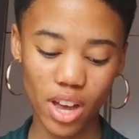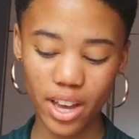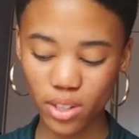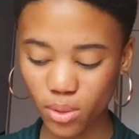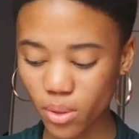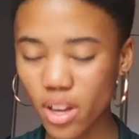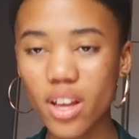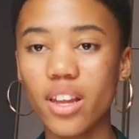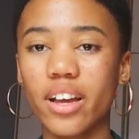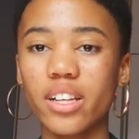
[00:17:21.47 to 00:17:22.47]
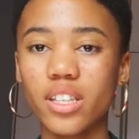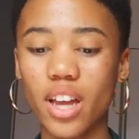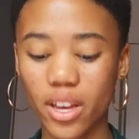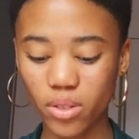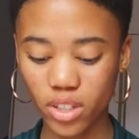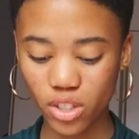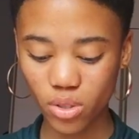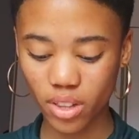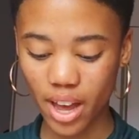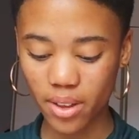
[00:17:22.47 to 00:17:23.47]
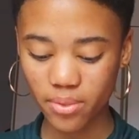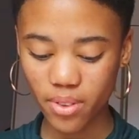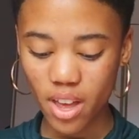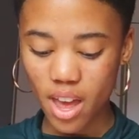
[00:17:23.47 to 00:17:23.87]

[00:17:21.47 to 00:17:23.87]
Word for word: how you like i said how you lead your life